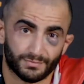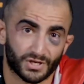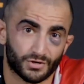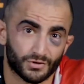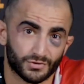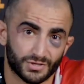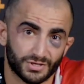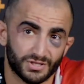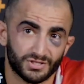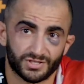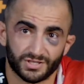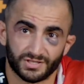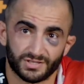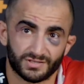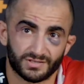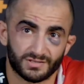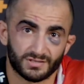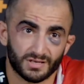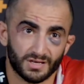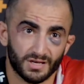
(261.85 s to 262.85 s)
because
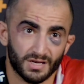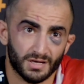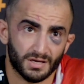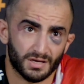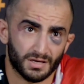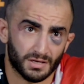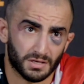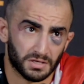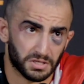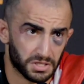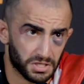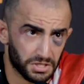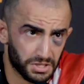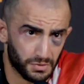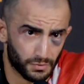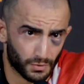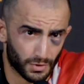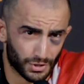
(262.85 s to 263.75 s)
he